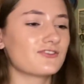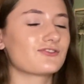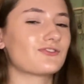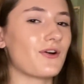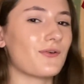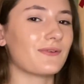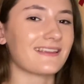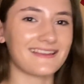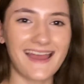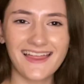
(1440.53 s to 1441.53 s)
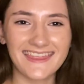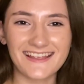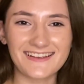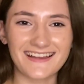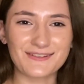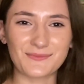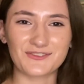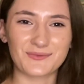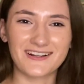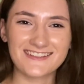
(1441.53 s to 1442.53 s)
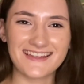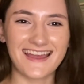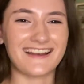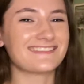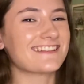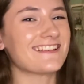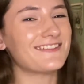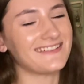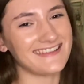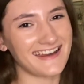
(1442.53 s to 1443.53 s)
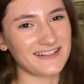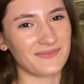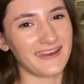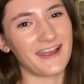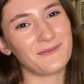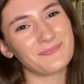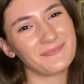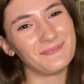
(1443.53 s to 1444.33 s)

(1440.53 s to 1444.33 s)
So yeah, thank you guys so much for watching and I'll see you in the next video.